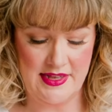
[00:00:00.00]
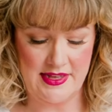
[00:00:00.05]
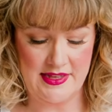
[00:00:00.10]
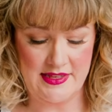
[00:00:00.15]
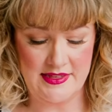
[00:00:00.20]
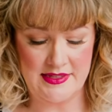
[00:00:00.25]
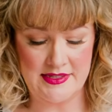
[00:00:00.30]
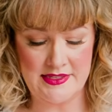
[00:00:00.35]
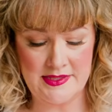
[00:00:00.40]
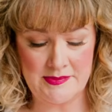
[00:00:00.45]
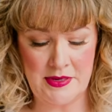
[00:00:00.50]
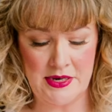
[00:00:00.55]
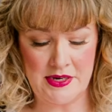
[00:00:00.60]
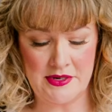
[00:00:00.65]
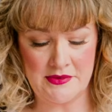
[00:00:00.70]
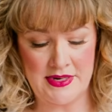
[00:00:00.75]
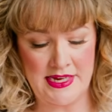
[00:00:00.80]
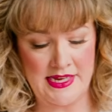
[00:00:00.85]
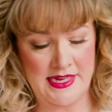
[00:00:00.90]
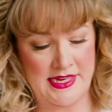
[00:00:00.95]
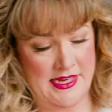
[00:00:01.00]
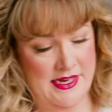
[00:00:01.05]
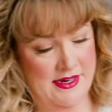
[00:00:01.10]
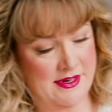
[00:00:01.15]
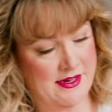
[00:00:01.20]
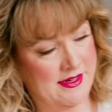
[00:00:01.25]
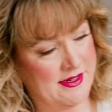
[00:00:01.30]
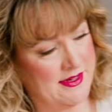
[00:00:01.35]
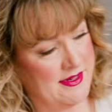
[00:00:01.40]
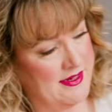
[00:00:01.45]
This part right
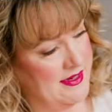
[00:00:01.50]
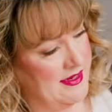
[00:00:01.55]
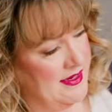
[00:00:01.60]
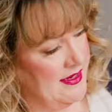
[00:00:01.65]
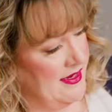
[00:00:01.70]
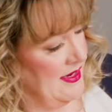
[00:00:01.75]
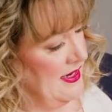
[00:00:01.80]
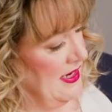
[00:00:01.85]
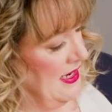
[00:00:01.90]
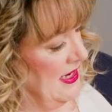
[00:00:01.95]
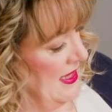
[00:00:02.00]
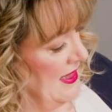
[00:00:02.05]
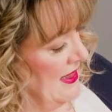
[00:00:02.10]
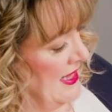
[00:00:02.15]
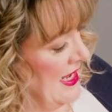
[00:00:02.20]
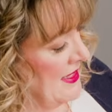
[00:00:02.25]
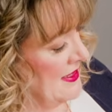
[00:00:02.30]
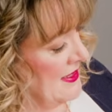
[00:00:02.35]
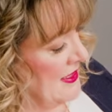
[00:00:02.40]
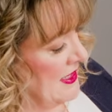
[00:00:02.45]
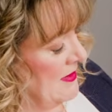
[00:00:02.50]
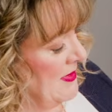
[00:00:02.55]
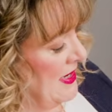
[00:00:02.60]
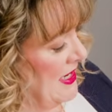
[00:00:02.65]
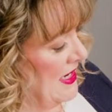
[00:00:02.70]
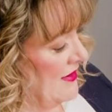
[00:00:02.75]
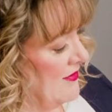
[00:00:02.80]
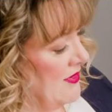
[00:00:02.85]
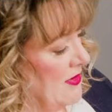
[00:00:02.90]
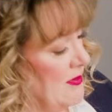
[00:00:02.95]
here, that's going to be
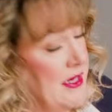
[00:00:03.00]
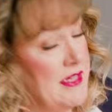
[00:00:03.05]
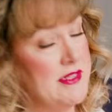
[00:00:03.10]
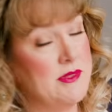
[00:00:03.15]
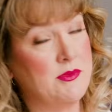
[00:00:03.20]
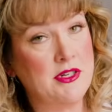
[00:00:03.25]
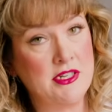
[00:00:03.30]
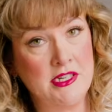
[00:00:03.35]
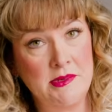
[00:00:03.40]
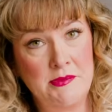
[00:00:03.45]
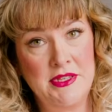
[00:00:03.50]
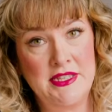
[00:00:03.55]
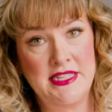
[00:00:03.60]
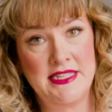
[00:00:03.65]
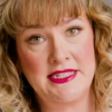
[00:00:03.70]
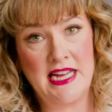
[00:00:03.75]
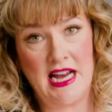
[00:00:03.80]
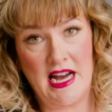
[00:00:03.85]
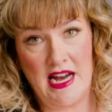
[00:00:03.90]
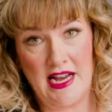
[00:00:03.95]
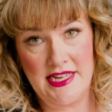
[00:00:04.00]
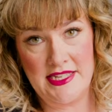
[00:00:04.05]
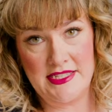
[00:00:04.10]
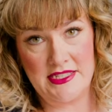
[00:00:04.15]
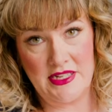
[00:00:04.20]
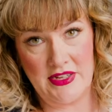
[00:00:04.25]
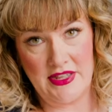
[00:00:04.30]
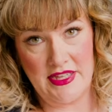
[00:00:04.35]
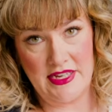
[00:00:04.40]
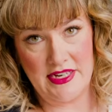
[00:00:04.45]
covered because we're going to put the ties
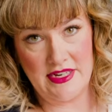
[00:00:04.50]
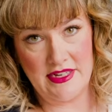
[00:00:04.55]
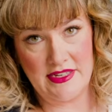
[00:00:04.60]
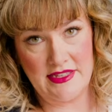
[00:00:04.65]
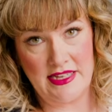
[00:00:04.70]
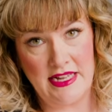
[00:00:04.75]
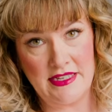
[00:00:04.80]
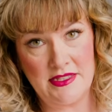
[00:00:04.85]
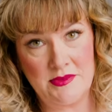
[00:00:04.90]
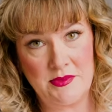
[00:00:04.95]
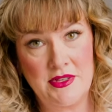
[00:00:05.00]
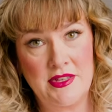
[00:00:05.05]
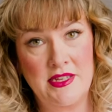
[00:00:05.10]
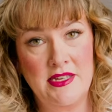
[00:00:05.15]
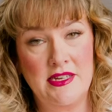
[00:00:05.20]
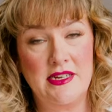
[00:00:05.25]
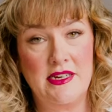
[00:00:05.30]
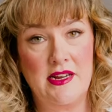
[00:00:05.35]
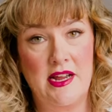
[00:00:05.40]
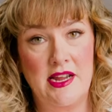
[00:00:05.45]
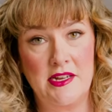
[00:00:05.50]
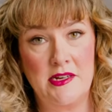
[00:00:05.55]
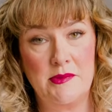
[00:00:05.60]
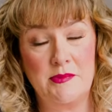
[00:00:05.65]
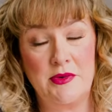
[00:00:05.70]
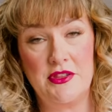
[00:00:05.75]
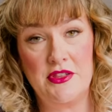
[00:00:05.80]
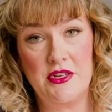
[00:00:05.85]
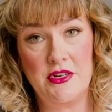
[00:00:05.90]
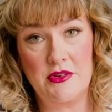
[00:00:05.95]
on there. That's where I'm going to
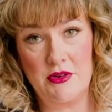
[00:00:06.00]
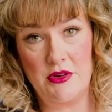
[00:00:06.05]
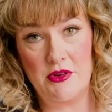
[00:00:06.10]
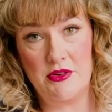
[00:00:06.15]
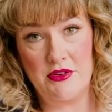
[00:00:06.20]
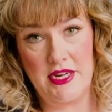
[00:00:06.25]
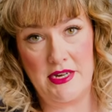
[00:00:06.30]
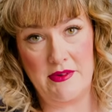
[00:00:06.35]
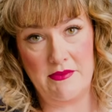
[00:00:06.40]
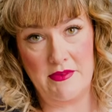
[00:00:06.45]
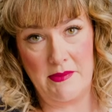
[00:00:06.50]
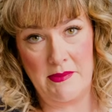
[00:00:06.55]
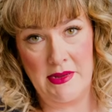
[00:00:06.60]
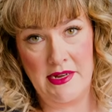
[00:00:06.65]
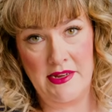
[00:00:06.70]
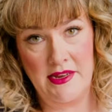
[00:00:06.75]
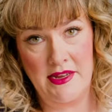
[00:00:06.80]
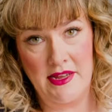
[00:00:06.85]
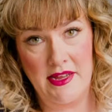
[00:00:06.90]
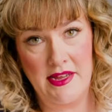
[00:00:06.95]
put the grosgrain ribbon.